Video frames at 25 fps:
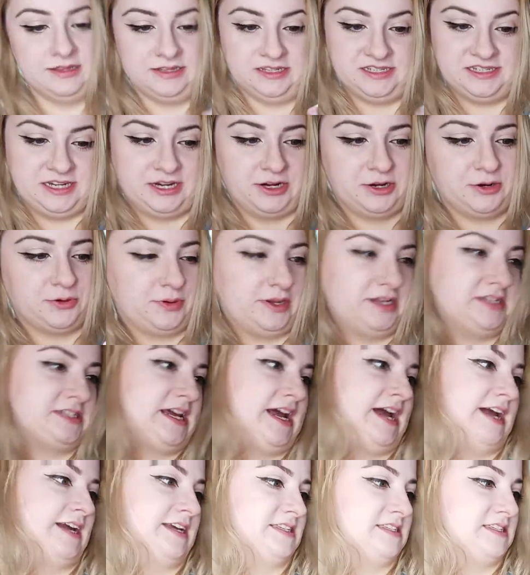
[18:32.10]
The tearaway
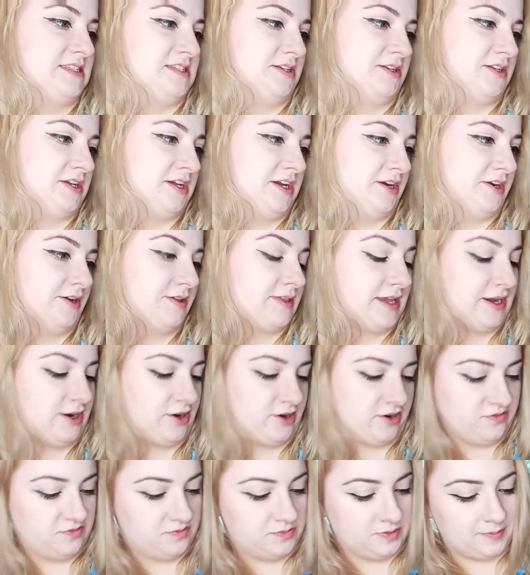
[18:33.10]
tag is still here. They
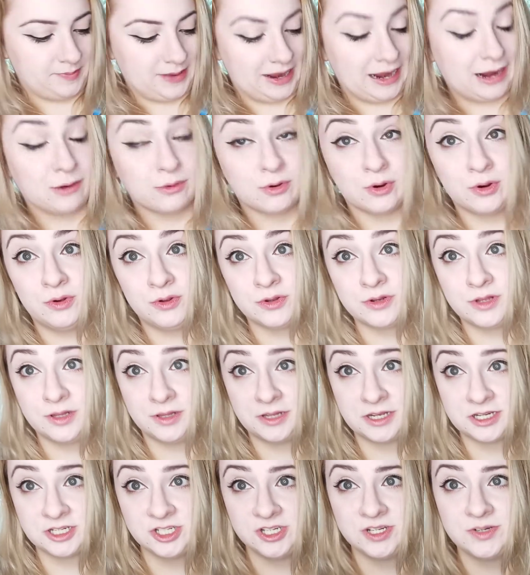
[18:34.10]
are from the Power Hold
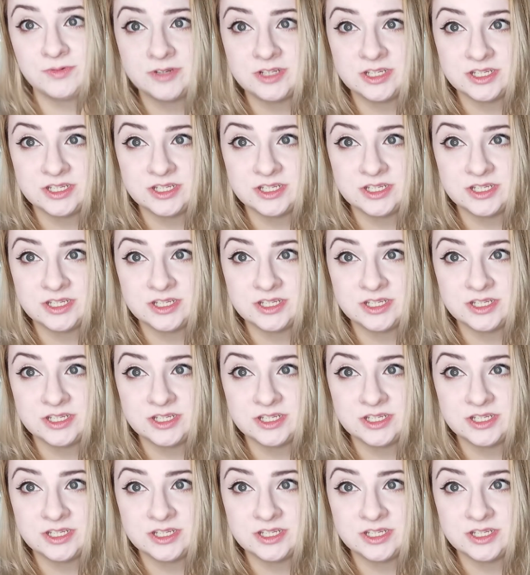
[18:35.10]
collection,